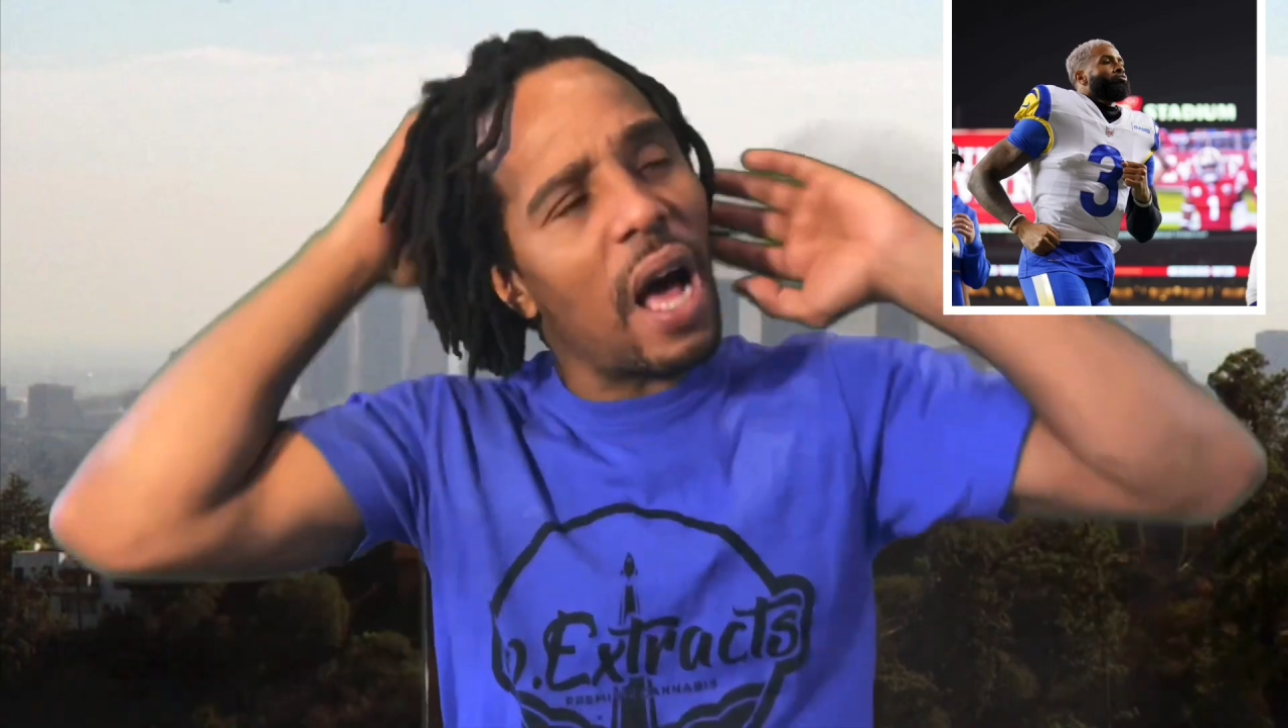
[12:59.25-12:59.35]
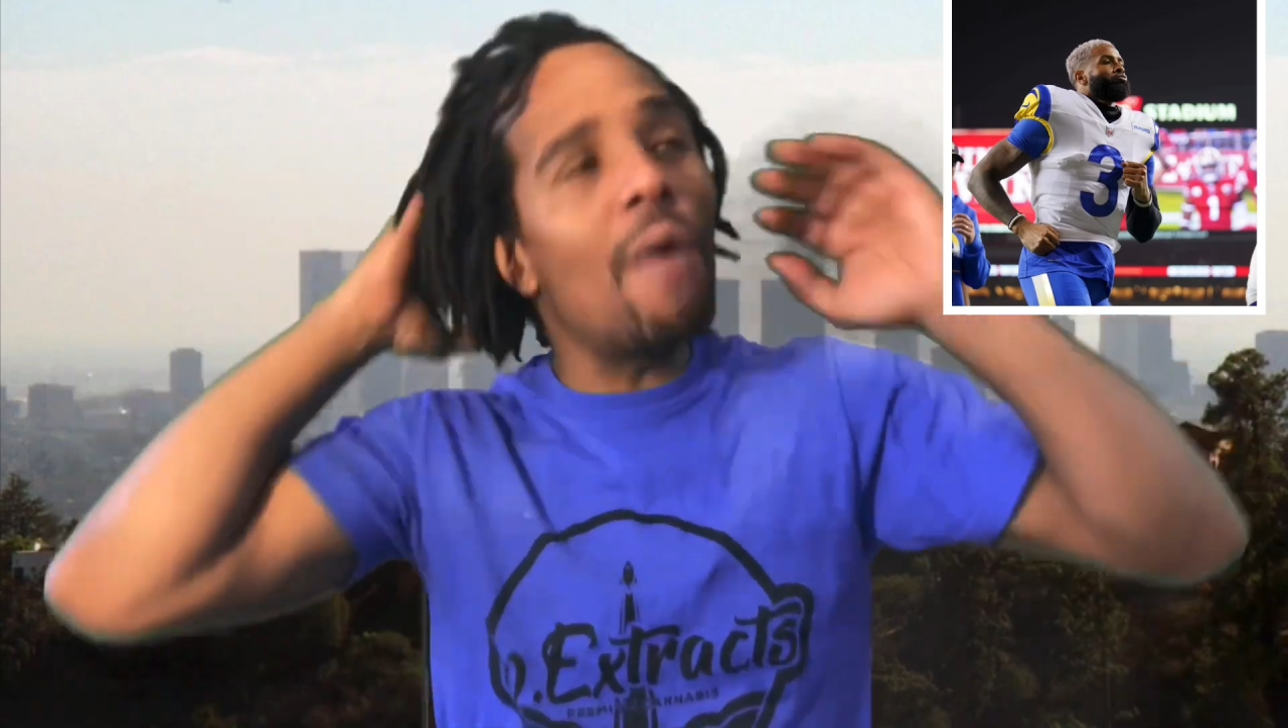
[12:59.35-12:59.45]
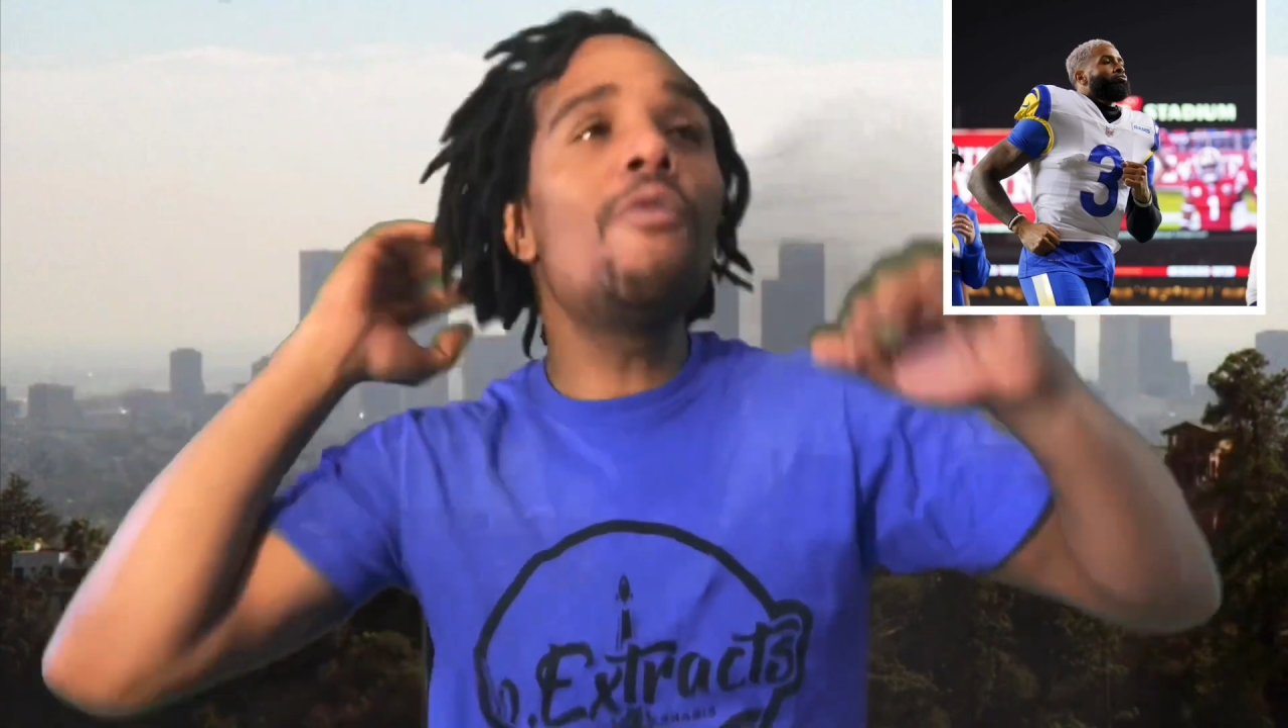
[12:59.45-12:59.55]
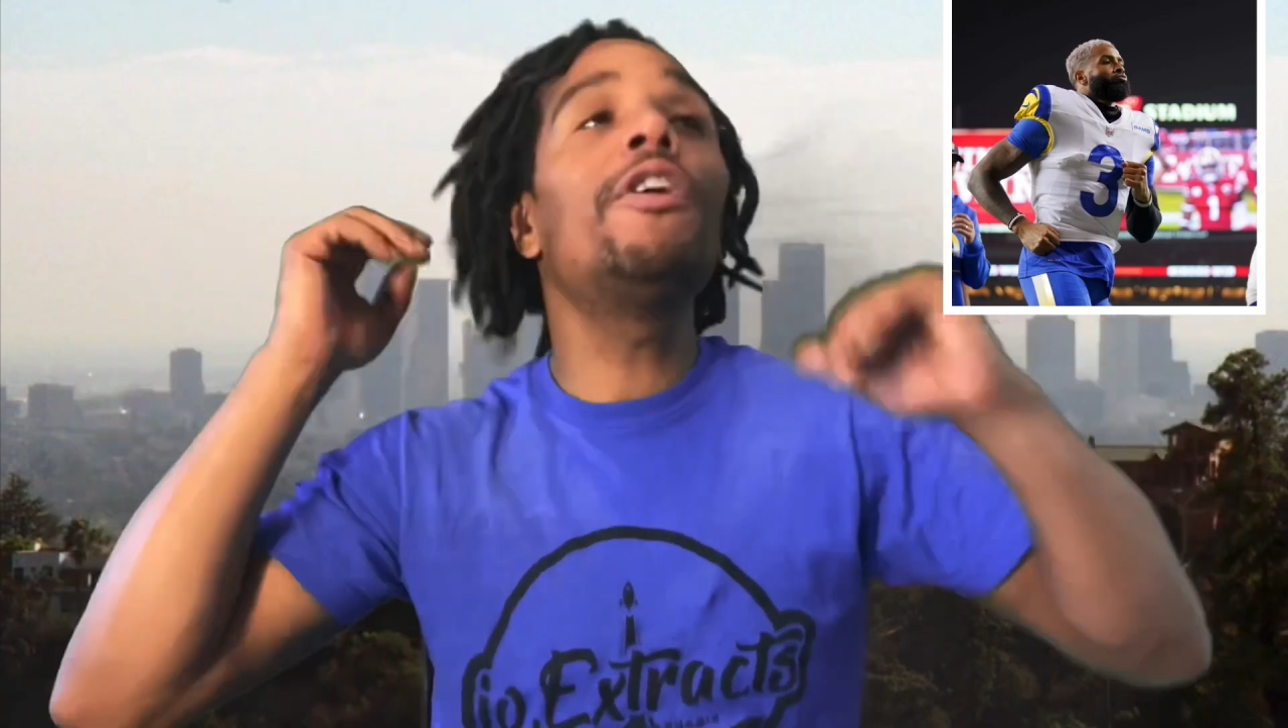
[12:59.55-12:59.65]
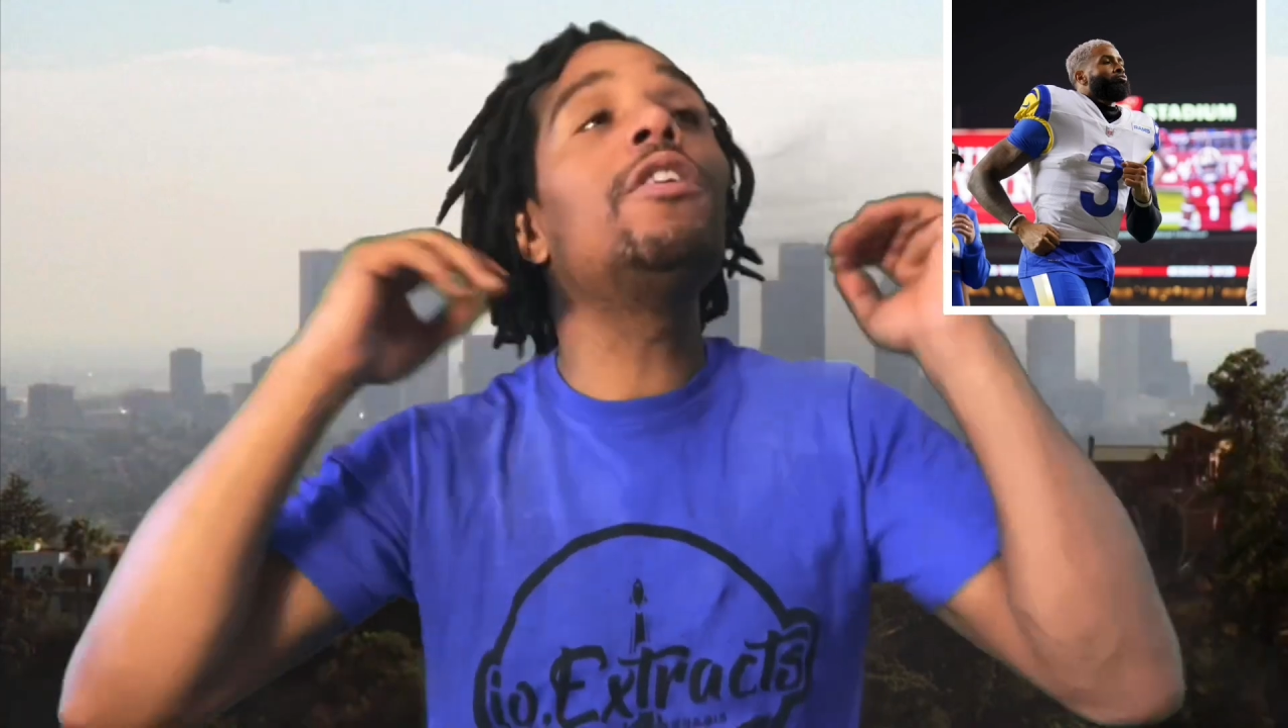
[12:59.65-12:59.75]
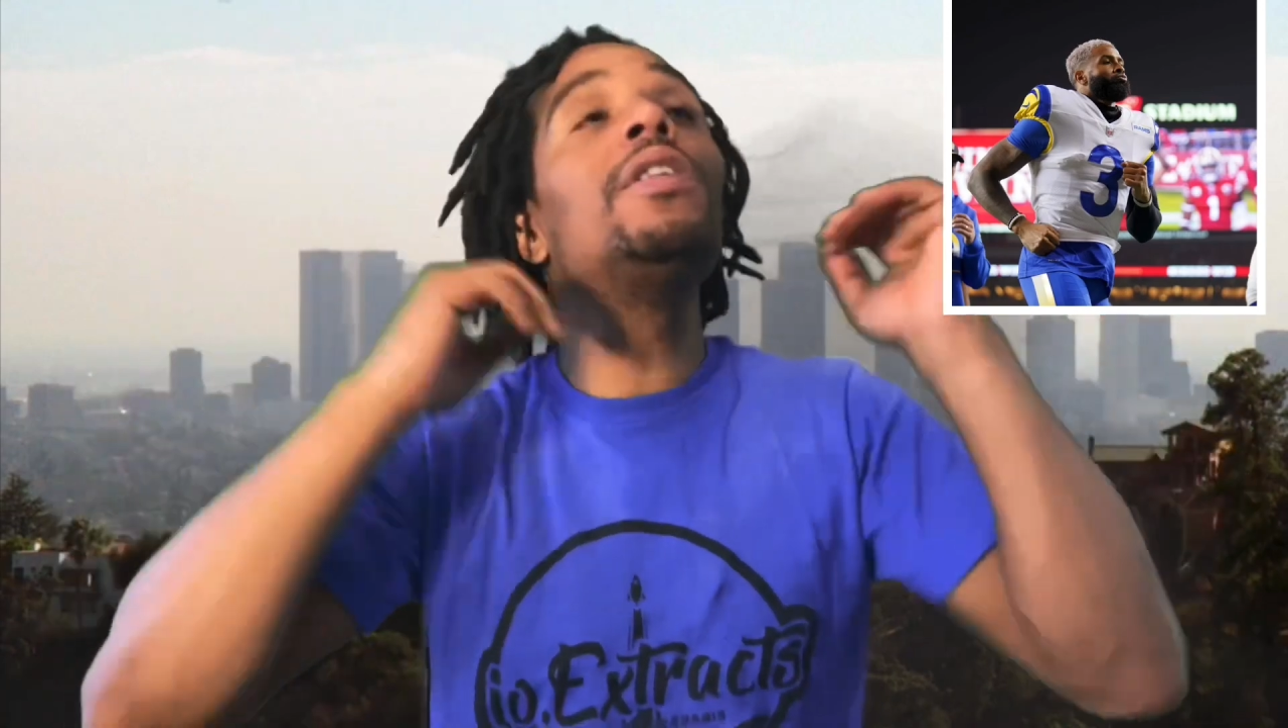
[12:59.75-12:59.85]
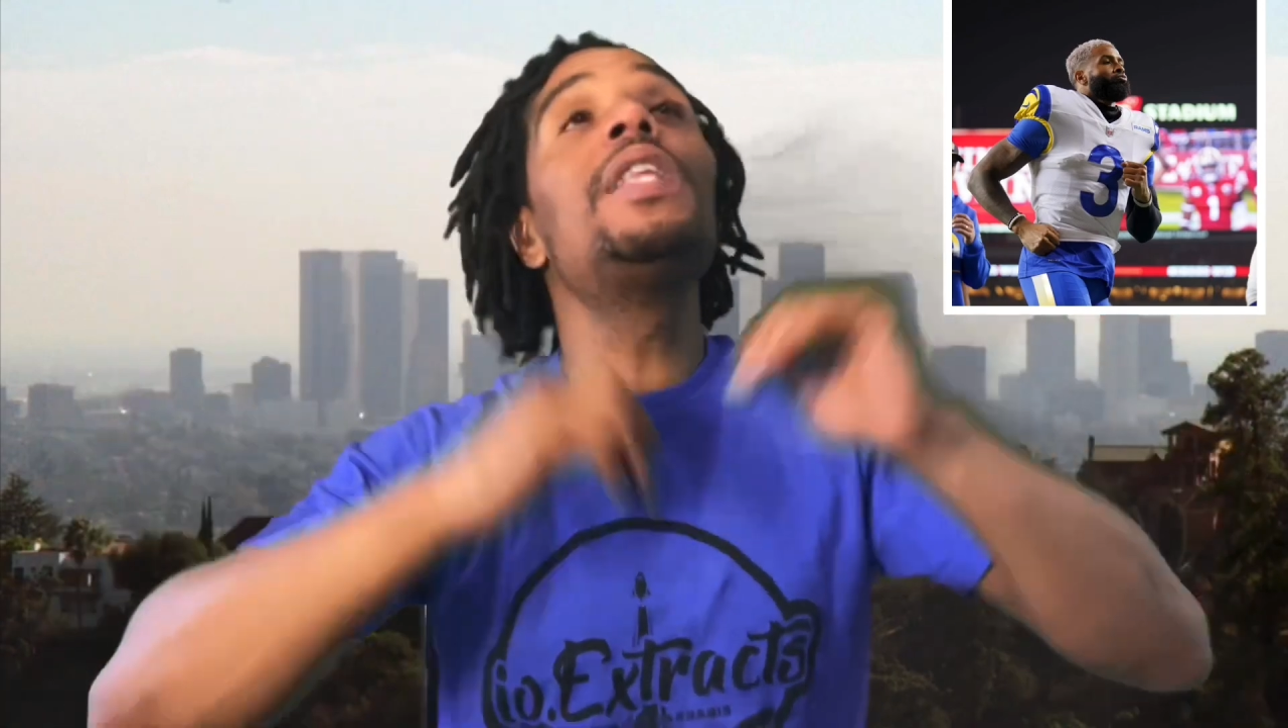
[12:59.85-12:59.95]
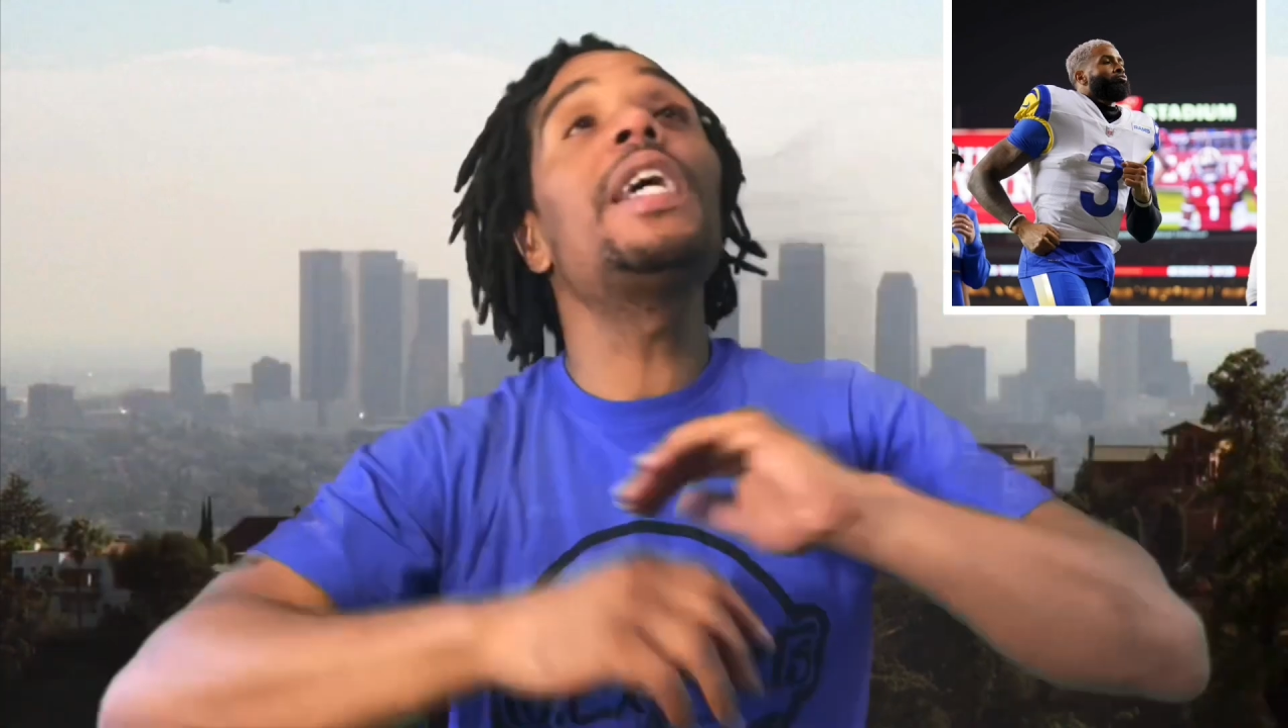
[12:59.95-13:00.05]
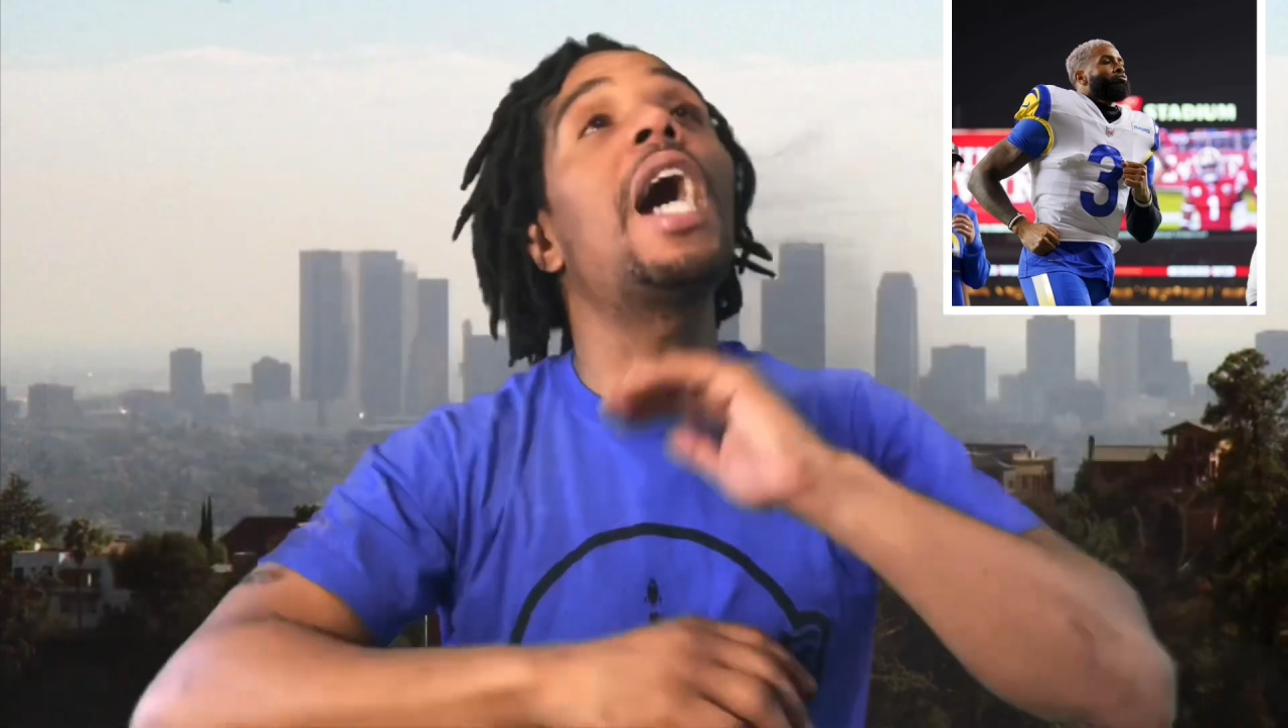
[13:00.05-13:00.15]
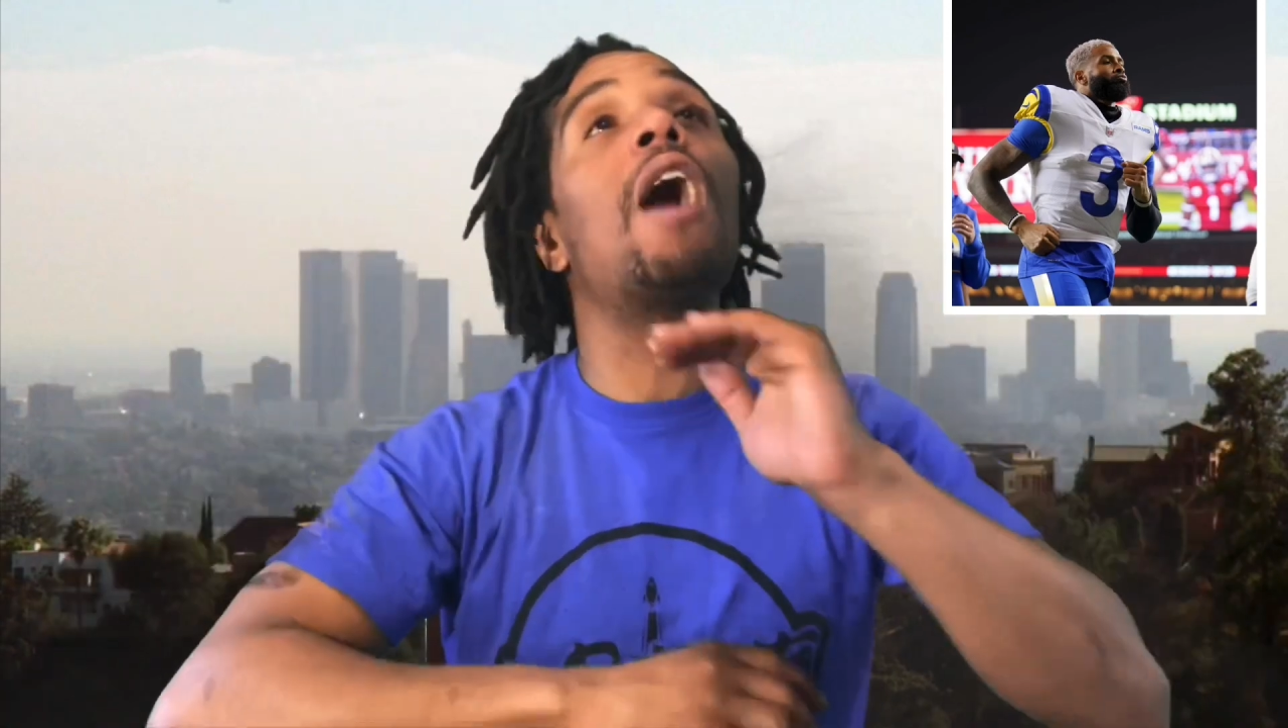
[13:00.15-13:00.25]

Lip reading: I want it, nigga,